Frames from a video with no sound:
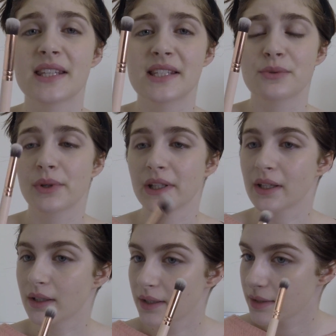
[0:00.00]
This is really
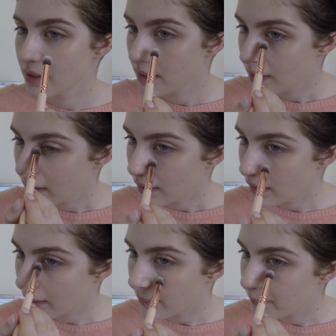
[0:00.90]
good,
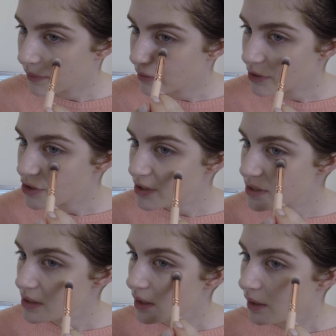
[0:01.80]
and you can just